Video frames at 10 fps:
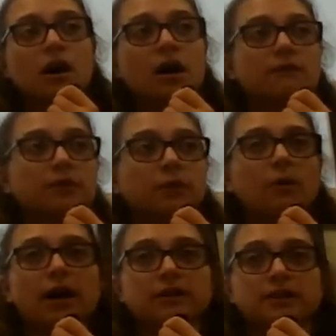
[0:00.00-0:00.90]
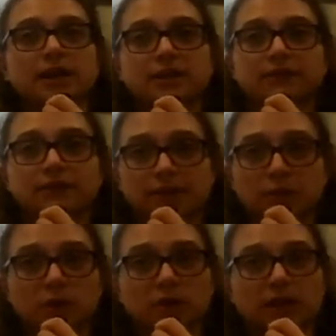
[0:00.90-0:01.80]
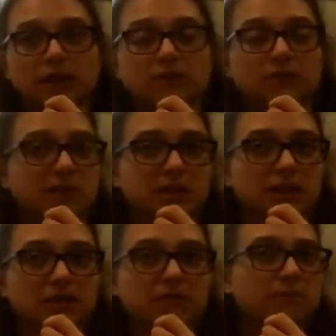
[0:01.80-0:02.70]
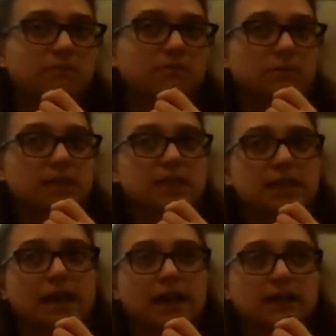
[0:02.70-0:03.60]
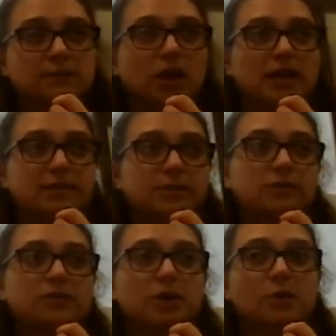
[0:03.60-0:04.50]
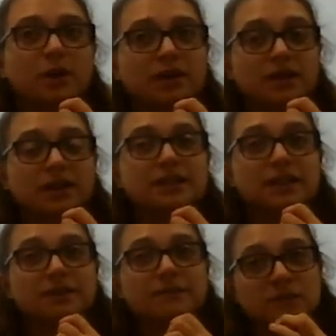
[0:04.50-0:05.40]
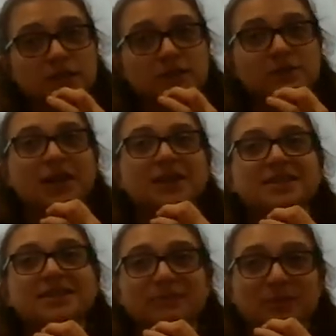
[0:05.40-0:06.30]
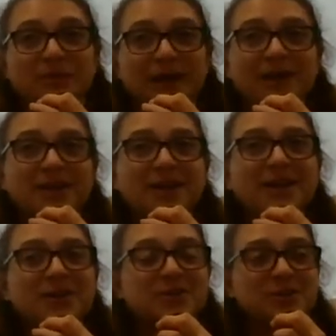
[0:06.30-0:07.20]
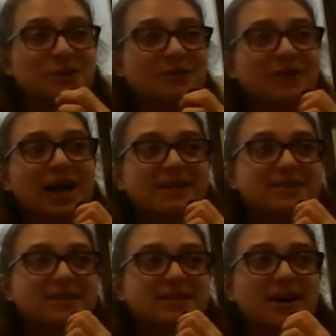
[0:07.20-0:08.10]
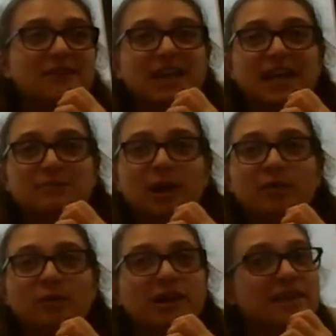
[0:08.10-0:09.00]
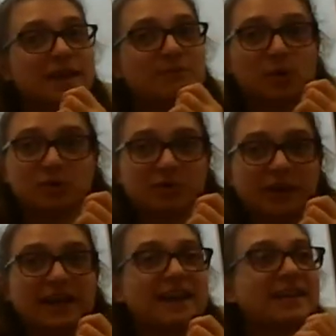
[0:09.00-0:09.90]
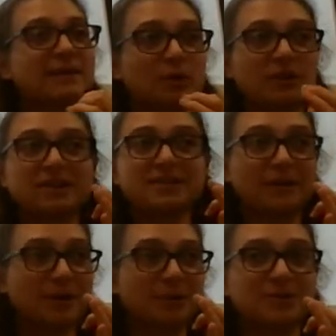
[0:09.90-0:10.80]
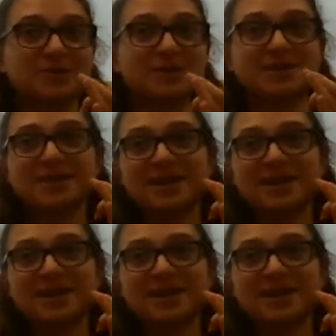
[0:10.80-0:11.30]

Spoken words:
For a while, the scientific community didn't see that as plausible. So what they did, these 2 scientists, they prepared 2 flasks of H. pylori. They both drank it, and they both got stomach ulcers.